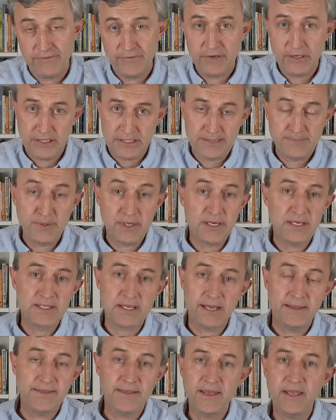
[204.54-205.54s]
verse, because
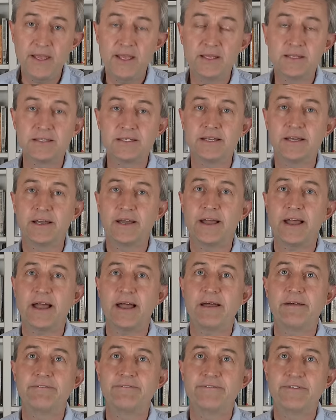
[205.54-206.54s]
I think it's a
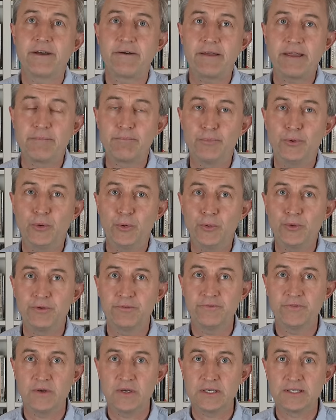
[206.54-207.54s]
very
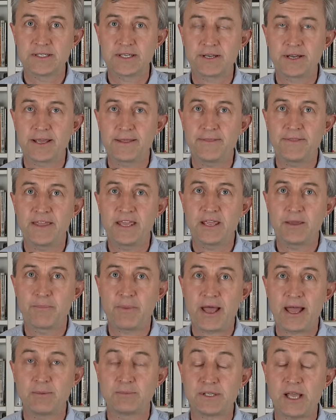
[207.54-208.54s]
important verse, and I think
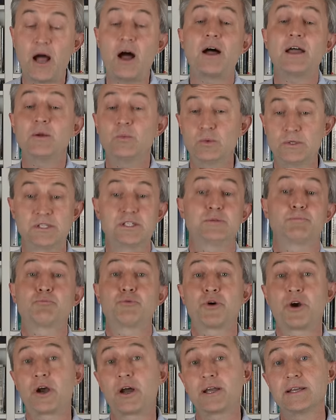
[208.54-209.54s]
perhaps I was
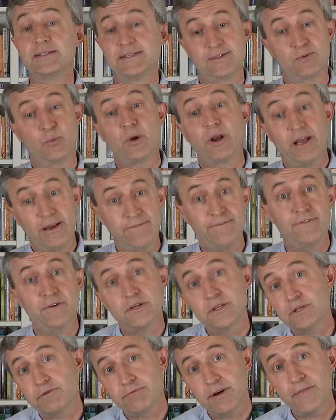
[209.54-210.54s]
surprised when I
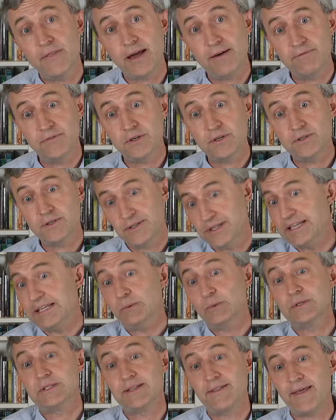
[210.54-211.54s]
first read that verse that it
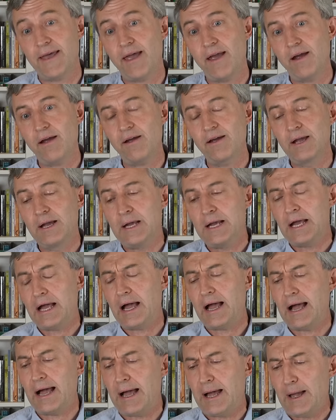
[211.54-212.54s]
was there.
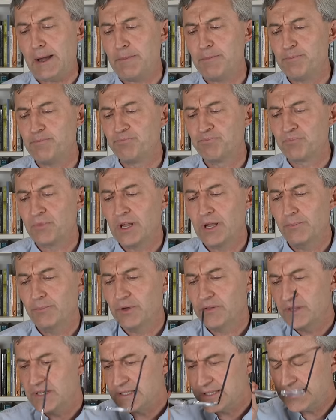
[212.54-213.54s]
But
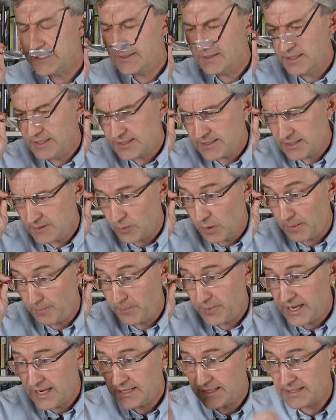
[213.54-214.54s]
this is what
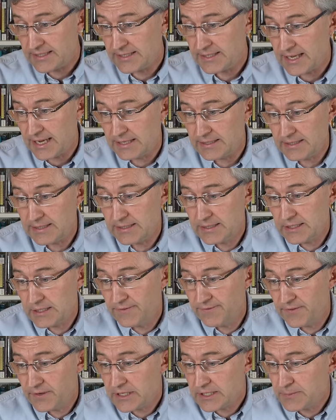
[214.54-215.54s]
Peter says. This is
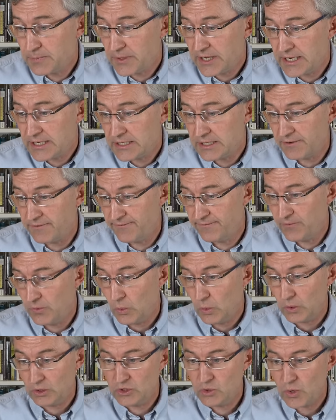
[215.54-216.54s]
1 Peter
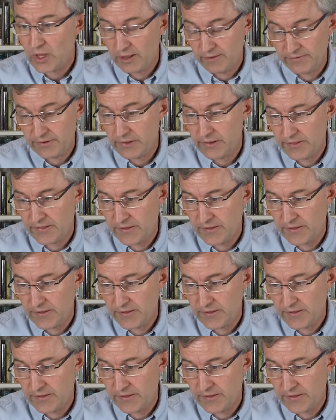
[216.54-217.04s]
4:12 and